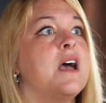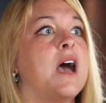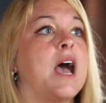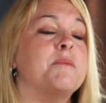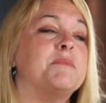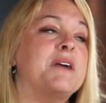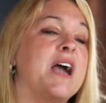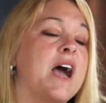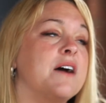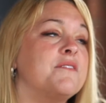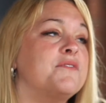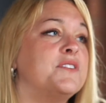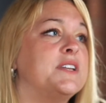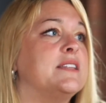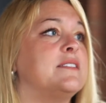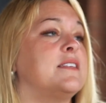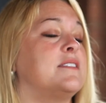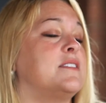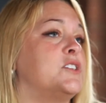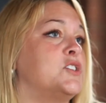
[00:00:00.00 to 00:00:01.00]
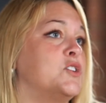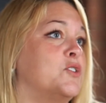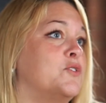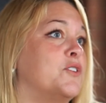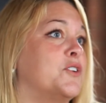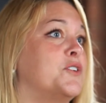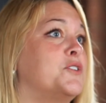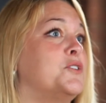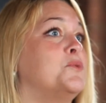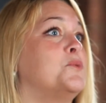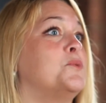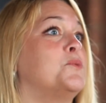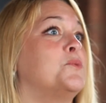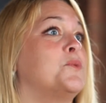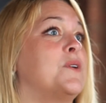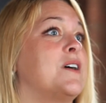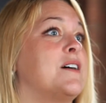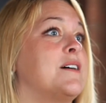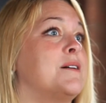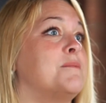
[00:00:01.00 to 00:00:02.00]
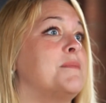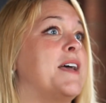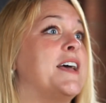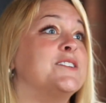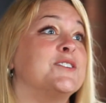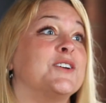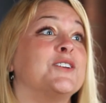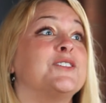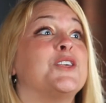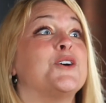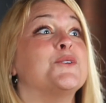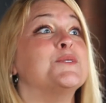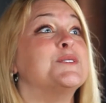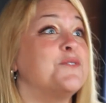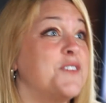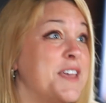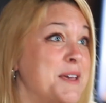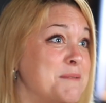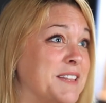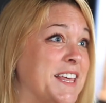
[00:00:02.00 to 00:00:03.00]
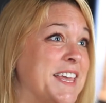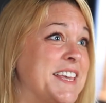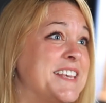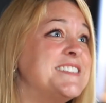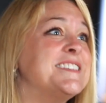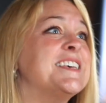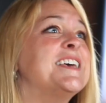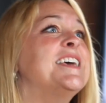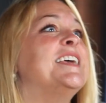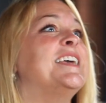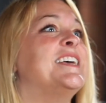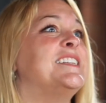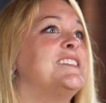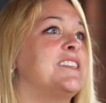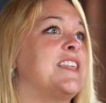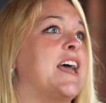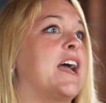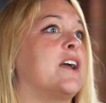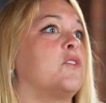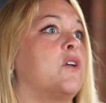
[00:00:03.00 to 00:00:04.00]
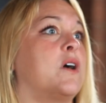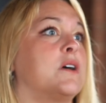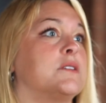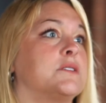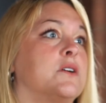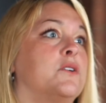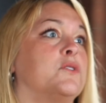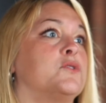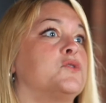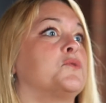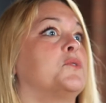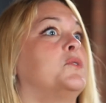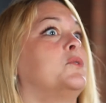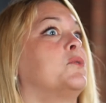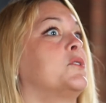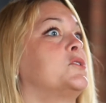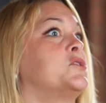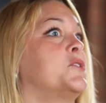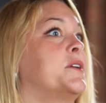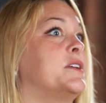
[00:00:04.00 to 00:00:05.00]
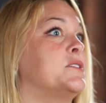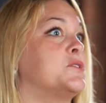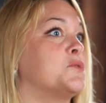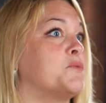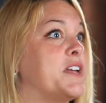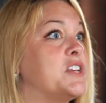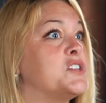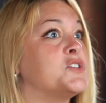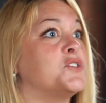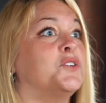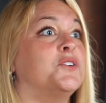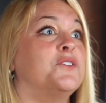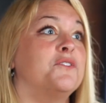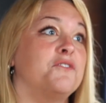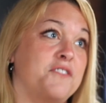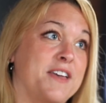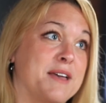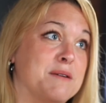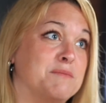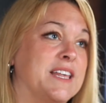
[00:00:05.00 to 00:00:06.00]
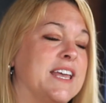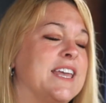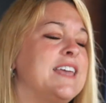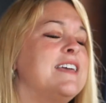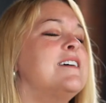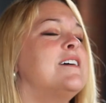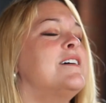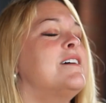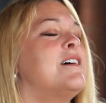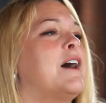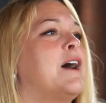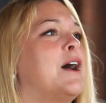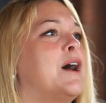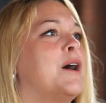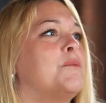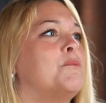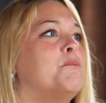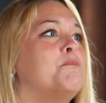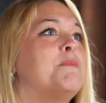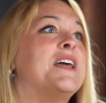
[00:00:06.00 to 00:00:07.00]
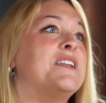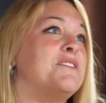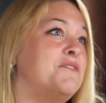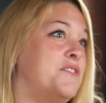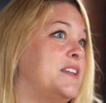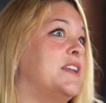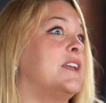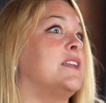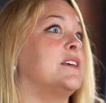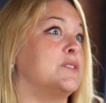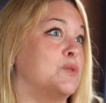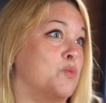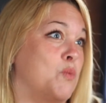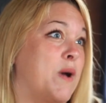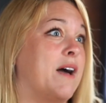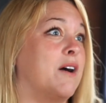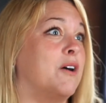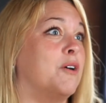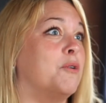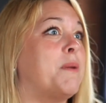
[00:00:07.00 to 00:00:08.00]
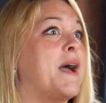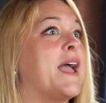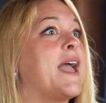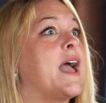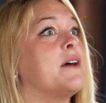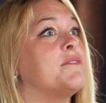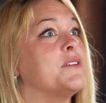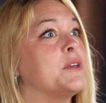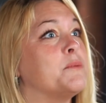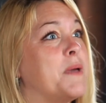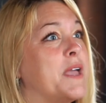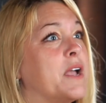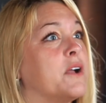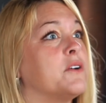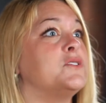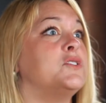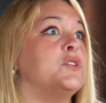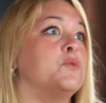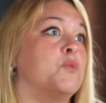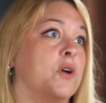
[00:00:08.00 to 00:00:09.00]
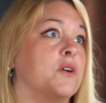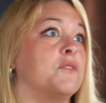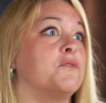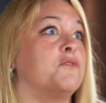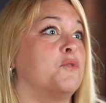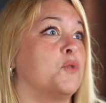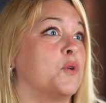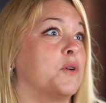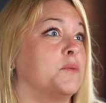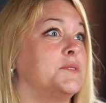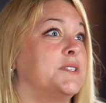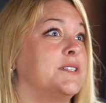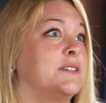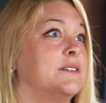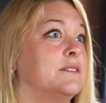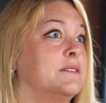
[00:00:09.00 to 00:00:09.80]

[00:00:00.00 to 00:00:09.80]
I'm confident that the children who entered those families into that cross-cultural or transracial family benefited as well by having parents who were informed.